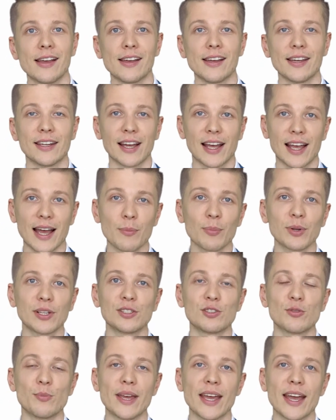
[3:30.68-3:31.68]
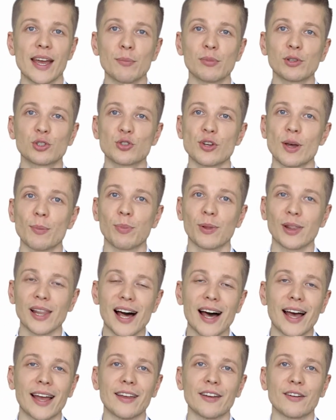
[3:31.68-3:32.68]
in a company to be able to
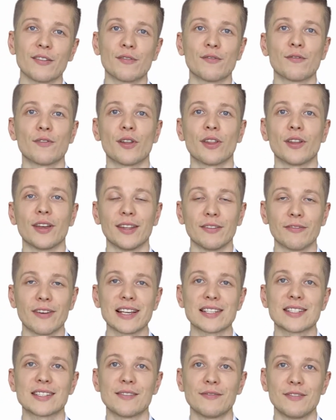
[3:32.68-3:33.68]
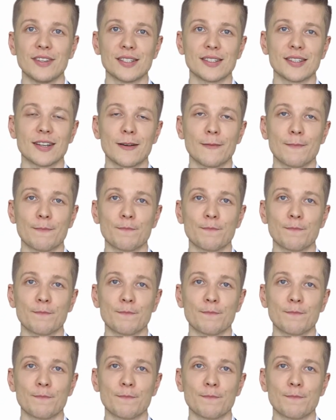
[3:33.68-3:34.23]
apply for the investor visa.